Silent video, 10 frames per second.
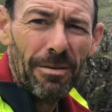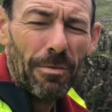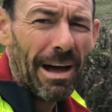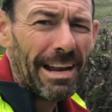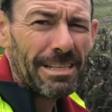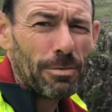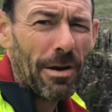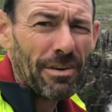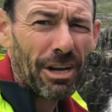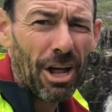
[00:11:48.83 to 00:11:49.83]
Well, it's
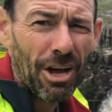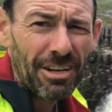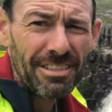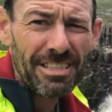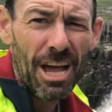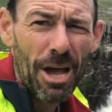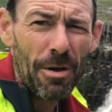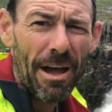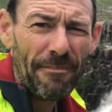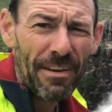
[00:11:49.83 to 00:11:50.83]
12 o'clock, so
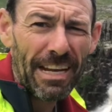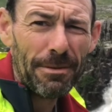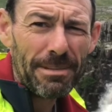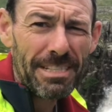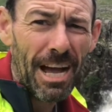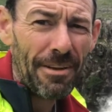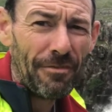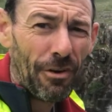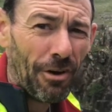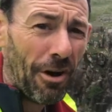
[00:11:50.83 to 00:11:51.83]
I figured it was time
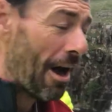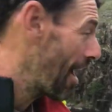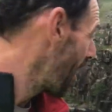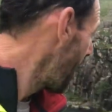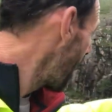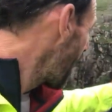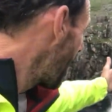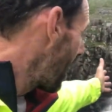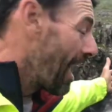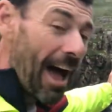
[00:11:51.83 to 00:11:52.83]
for
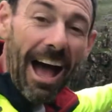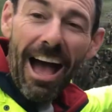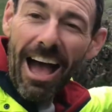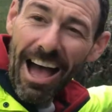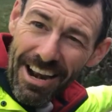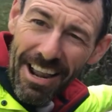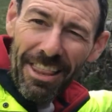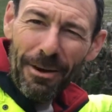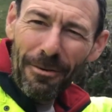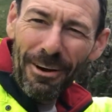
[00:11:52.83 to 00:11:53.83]

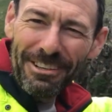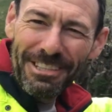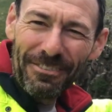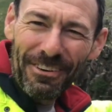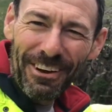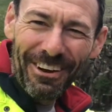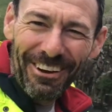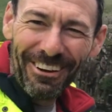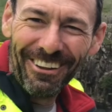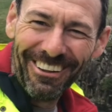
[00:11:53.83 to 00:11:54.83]
another waterfall!